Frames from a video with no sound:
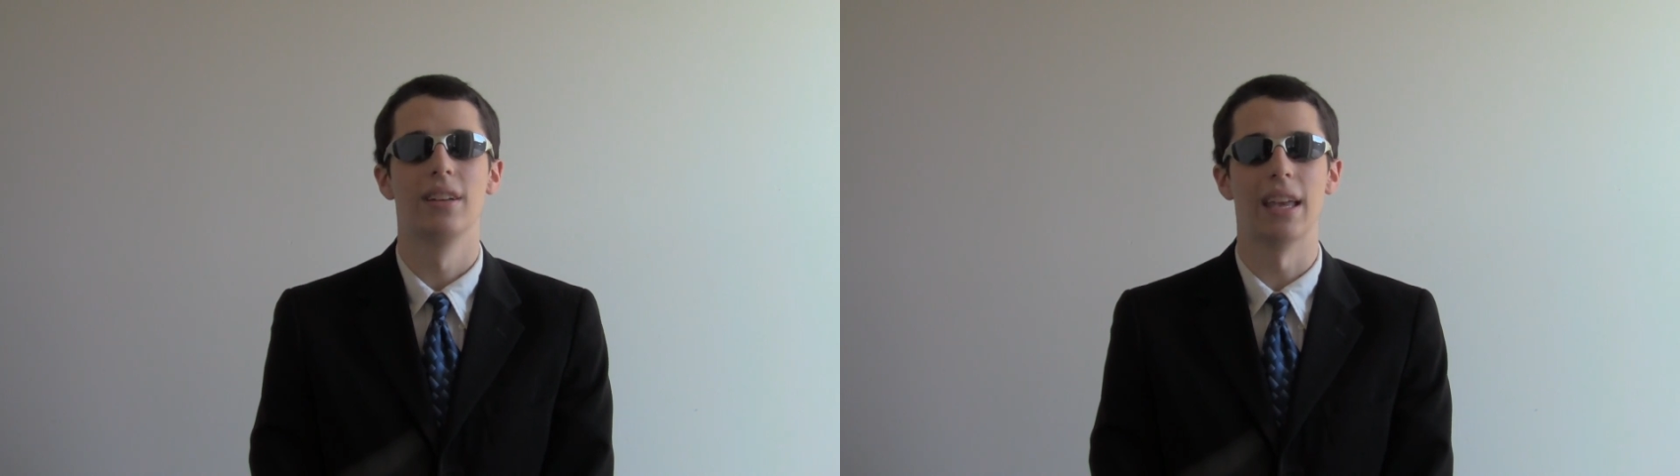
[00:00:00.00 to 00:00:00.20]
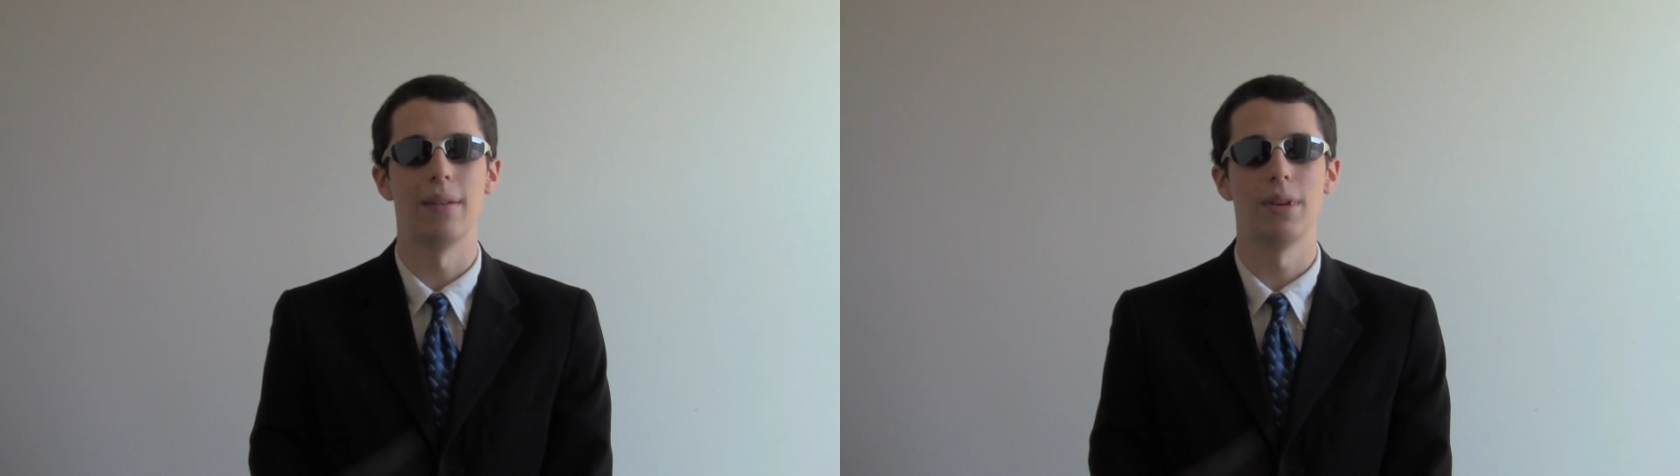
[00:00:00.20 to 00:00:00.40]

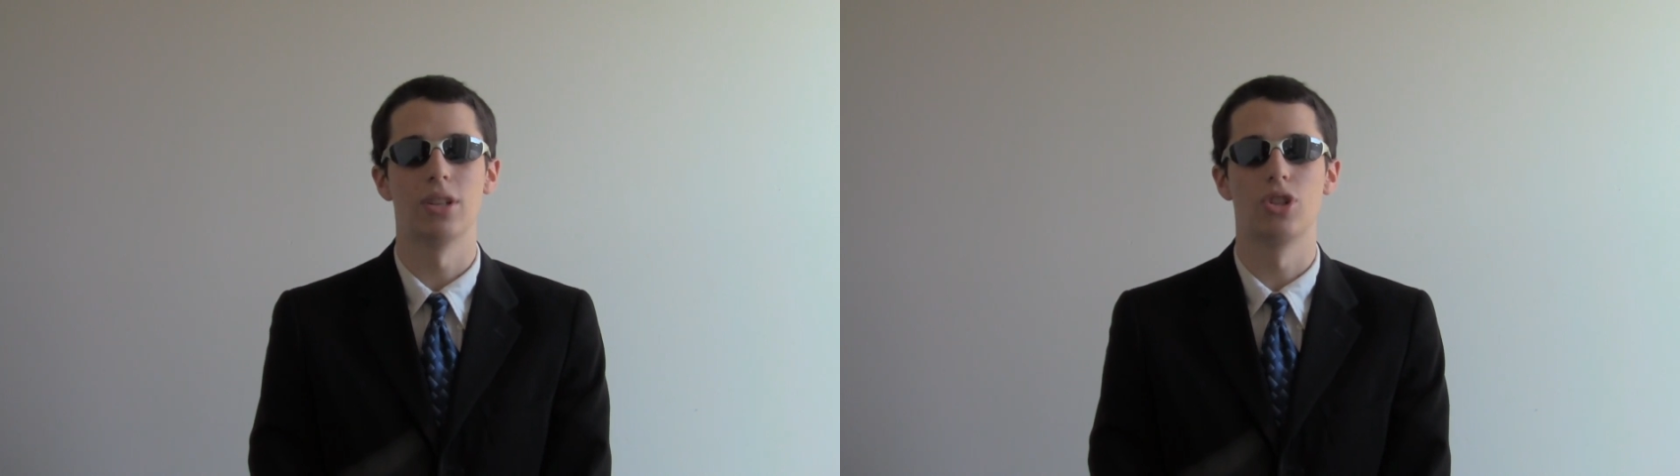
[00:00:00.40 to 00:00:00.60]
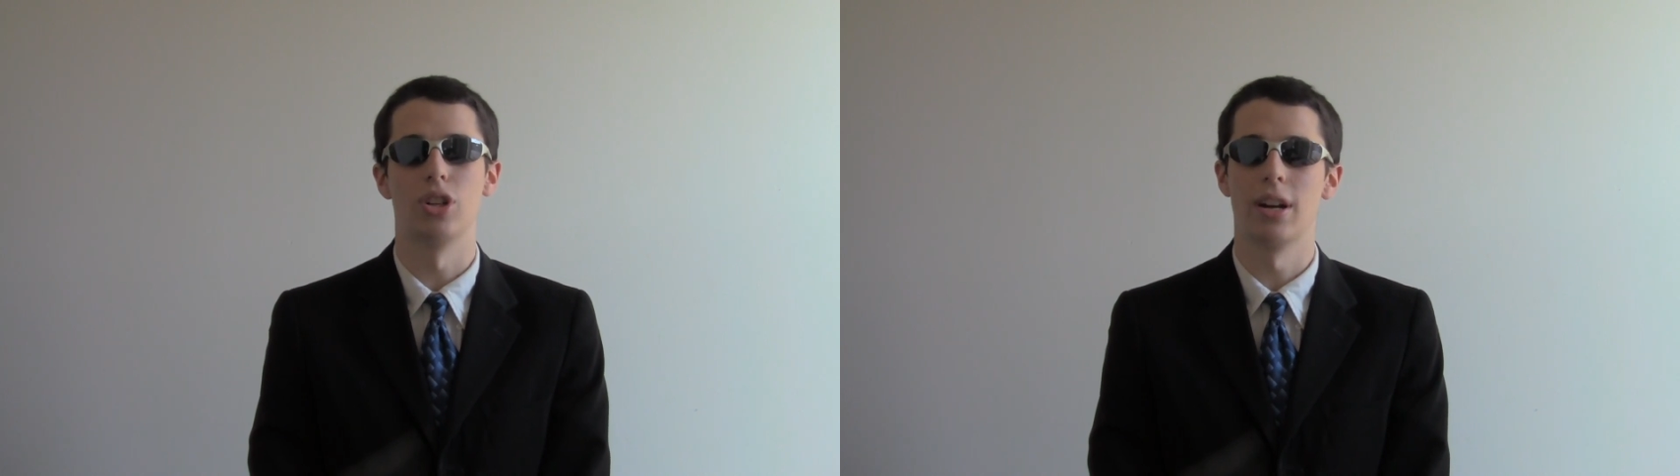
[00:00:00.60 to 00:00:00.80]

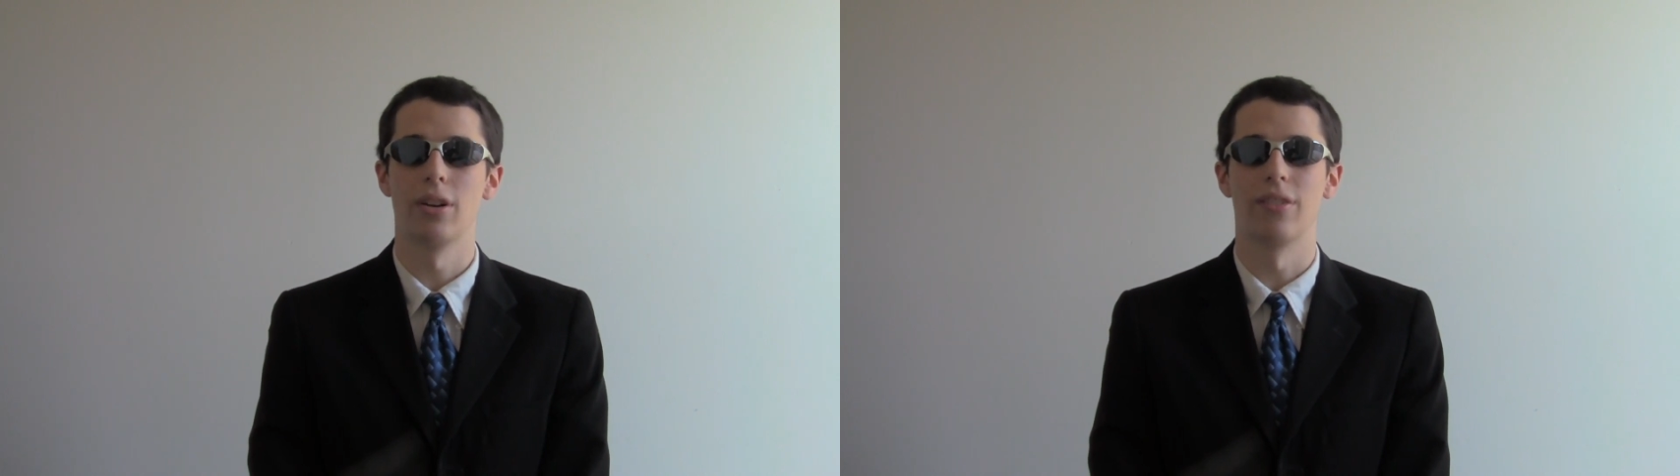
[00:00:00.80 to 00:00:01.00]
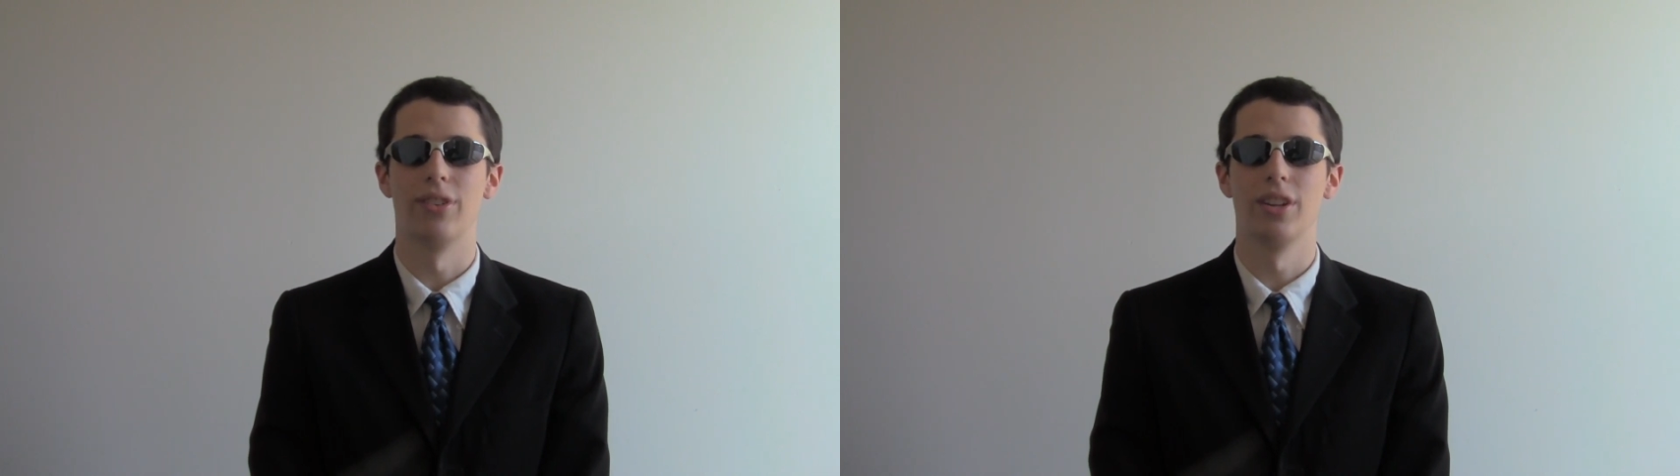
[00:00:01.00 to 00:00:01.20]
gaming's
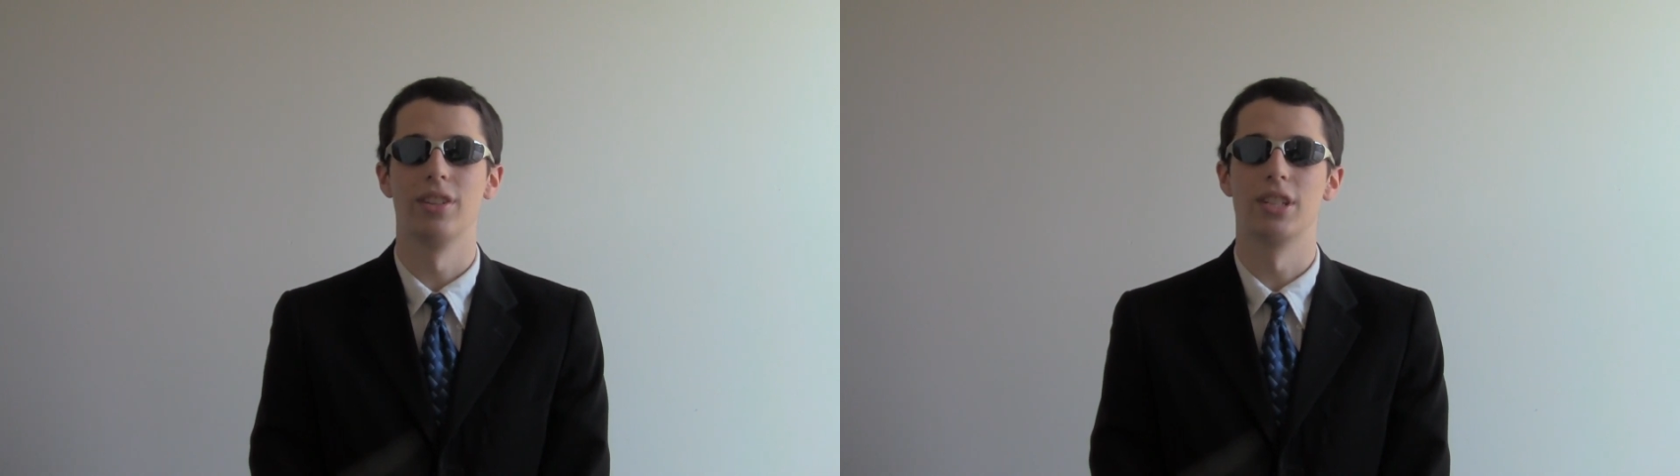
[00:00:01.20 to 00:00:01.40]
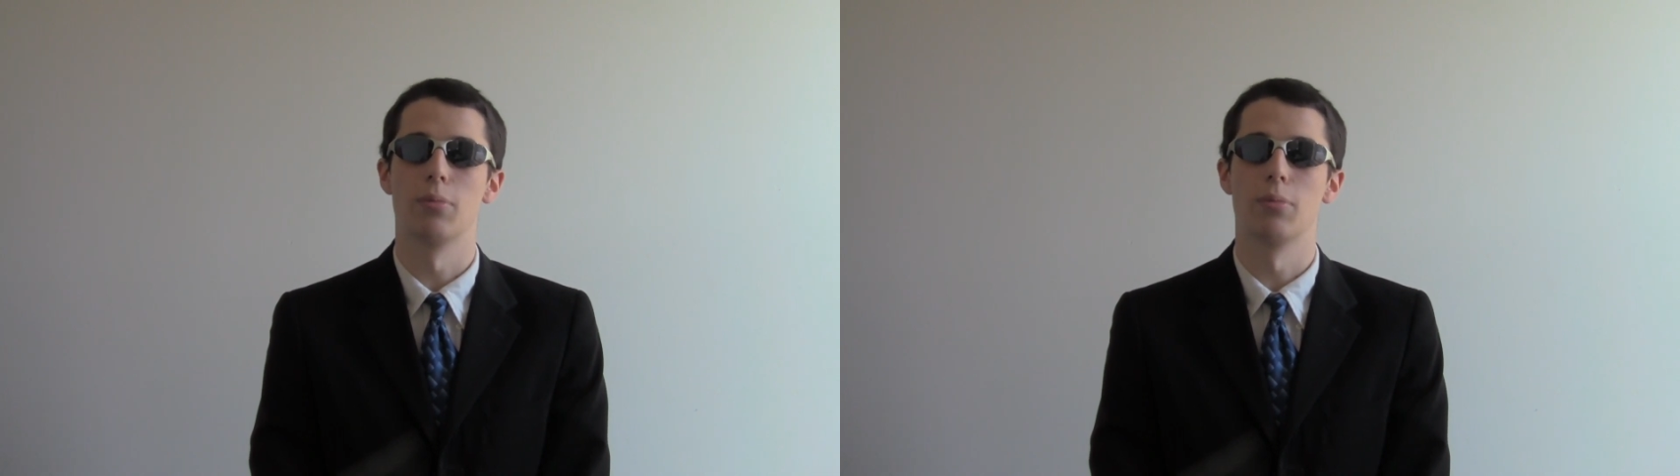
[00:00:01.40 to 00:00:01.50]
generic villains